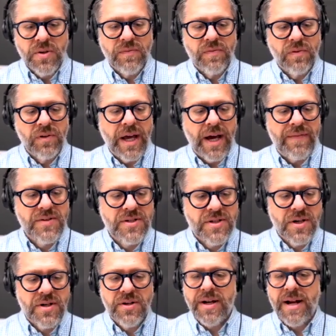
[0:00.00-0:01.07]
of left
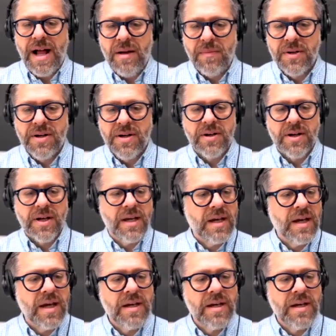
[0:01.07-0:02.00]
turn at Albuquerque,